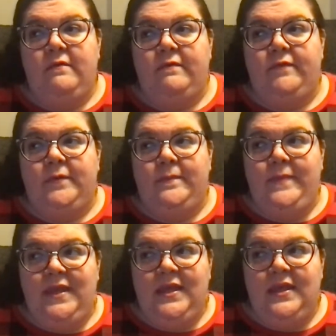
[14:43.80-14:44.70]
for
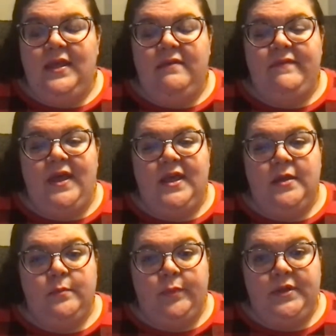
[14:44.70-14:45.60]
me, if I
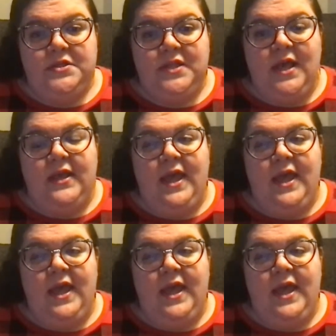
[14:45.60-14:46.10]
can bridge that